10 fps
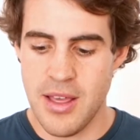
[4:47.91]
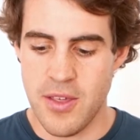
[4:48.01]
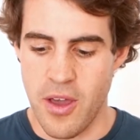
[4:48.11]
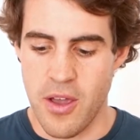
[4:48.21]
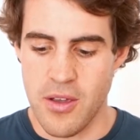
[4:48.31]

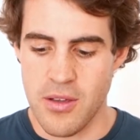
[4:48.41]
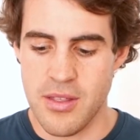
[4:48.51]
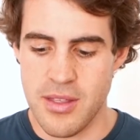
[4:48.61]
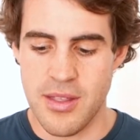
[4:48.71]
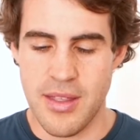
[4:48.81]
So
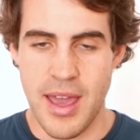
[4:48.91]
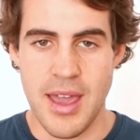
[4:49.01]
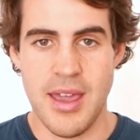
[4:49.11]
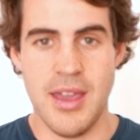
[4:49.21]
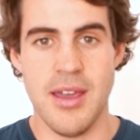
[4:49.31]

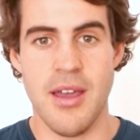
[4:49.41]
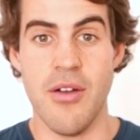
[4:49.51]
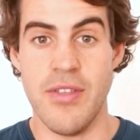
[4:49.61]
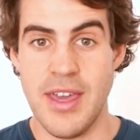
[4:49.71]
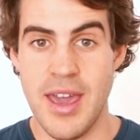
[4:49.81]
they,
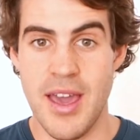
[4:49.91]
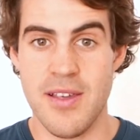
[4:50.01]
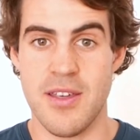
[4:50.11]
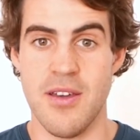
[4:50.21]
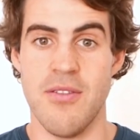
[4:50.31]
over the
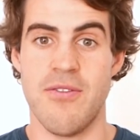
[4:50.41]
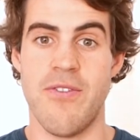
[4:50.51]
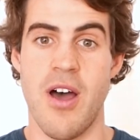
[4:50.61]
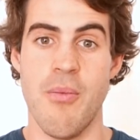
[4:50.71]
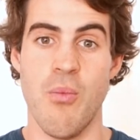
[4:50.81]
years, have